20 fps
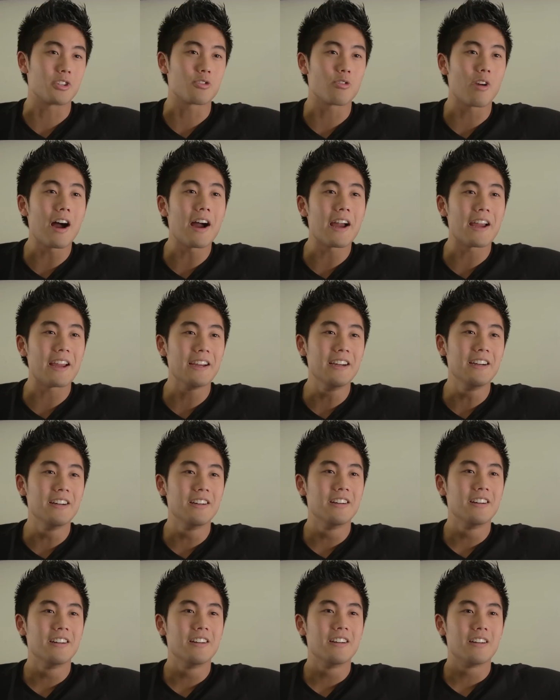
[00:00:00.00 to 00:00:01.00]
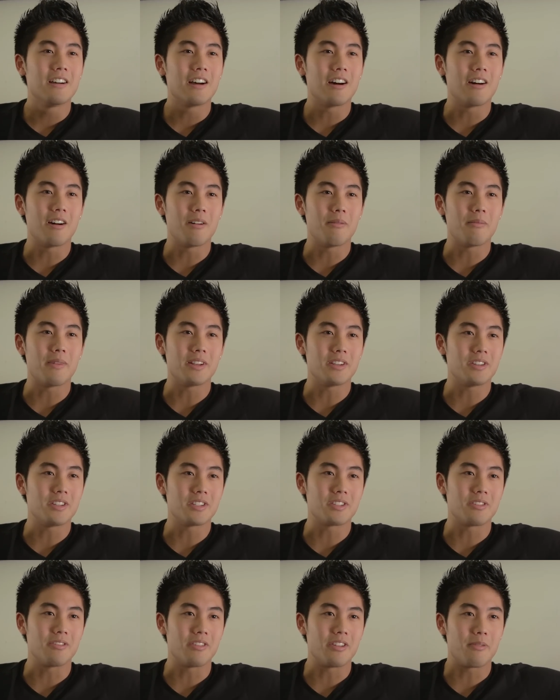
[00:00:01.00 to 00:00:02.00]
to try and
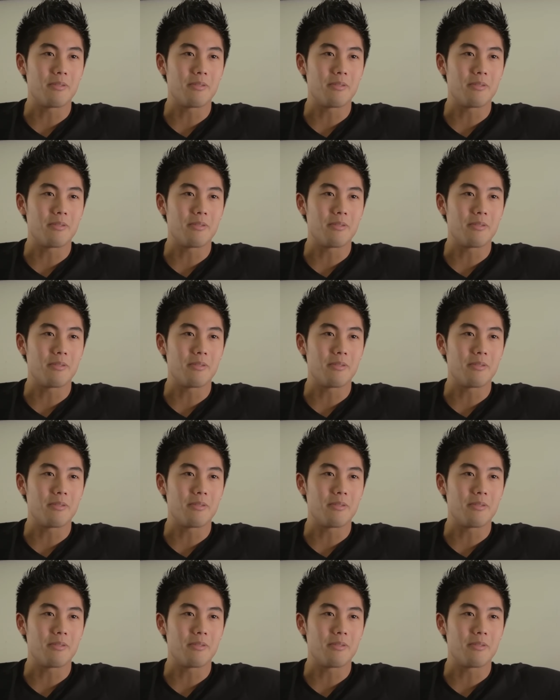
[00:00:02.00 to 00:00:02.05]
just do